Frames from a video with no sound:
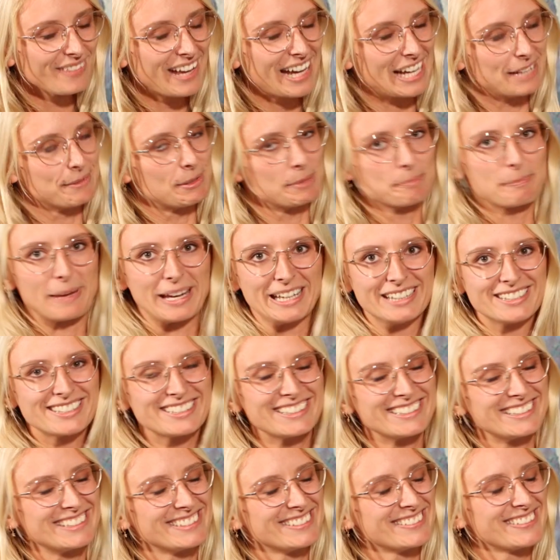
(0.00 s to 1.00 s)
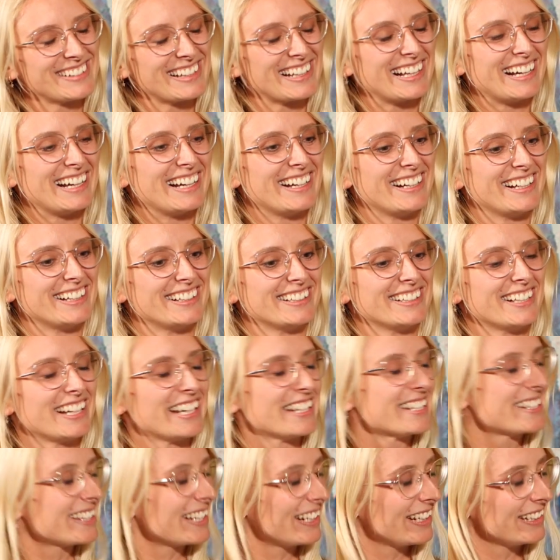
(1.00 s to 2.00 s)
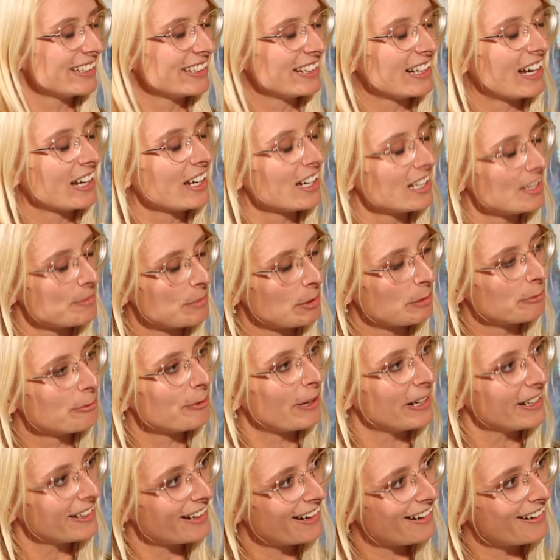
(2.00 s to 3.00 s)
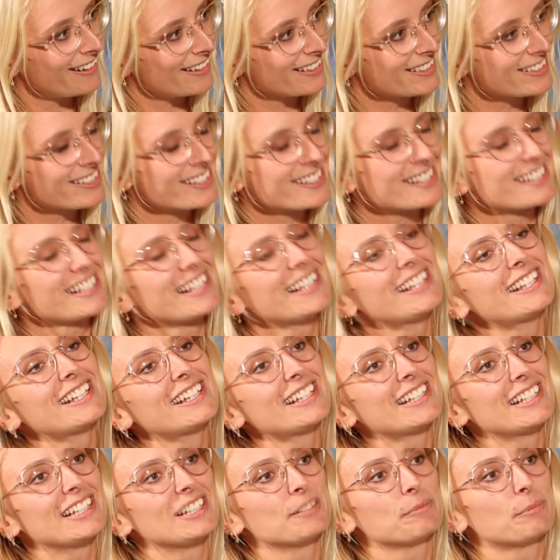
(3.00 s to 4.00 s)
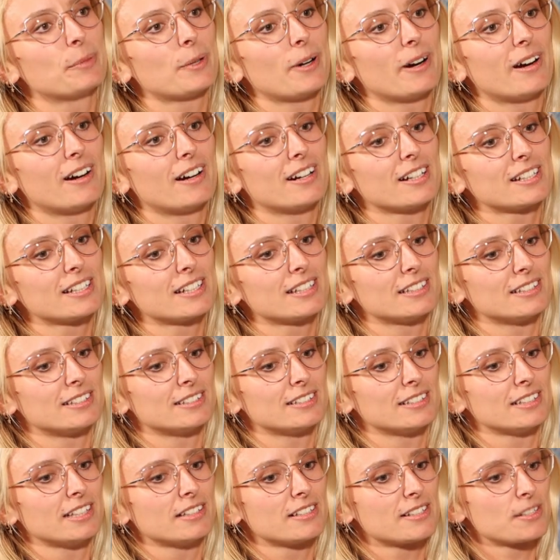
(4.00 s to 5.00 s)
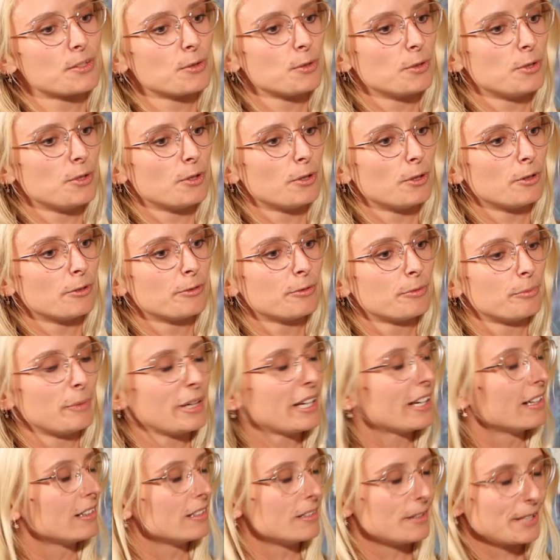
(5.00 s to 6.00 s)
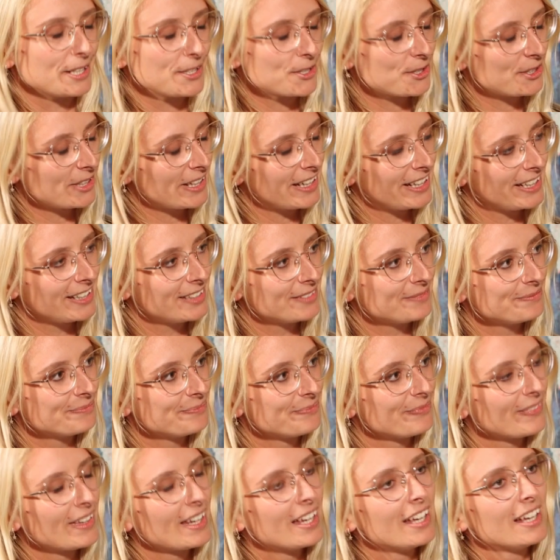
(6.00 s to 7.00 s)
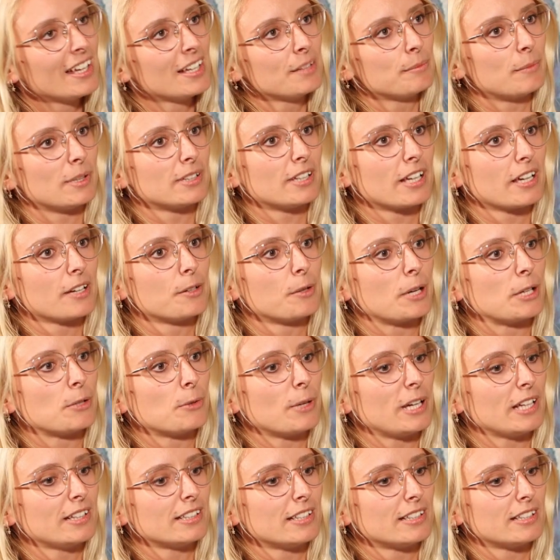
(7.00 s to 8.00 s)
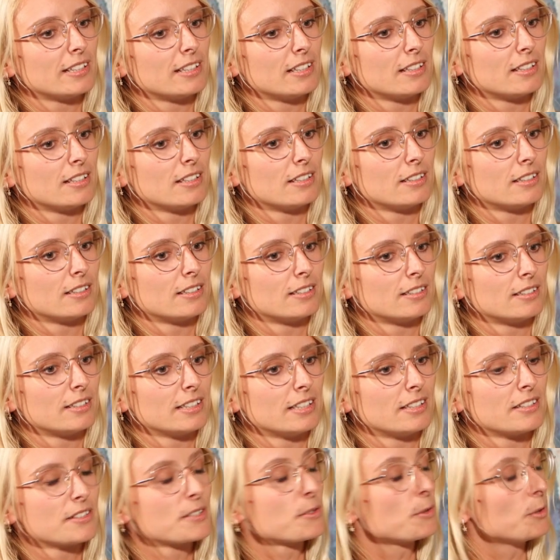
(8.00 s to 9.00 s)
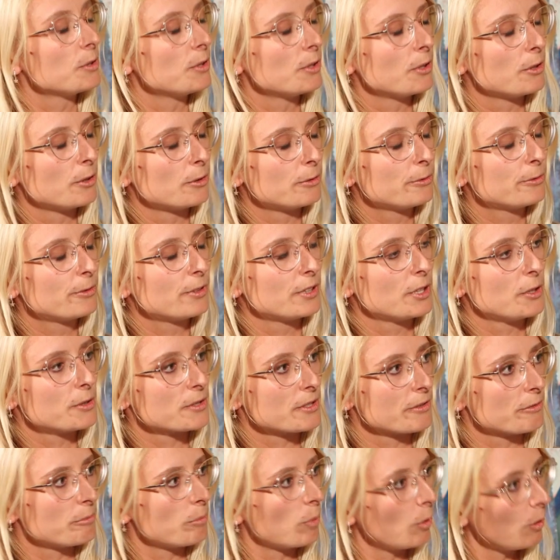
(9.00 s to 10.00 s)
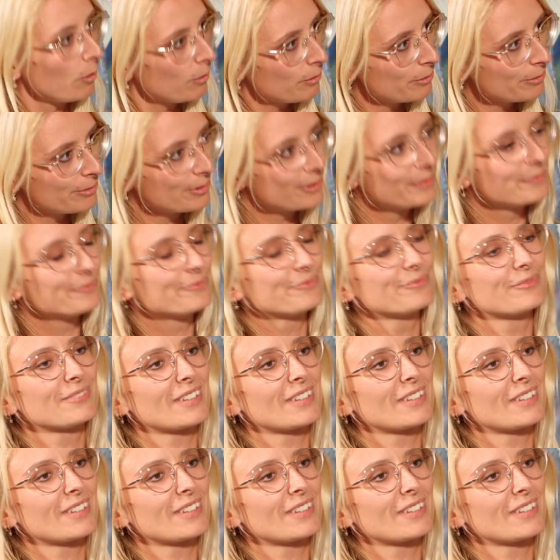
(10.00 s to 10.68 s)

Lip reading: I'm a painter. I studied in Academy of Fine Arts in Prague in the studio of Michal Richstein, but I graduated in the studio of Josef Wolf.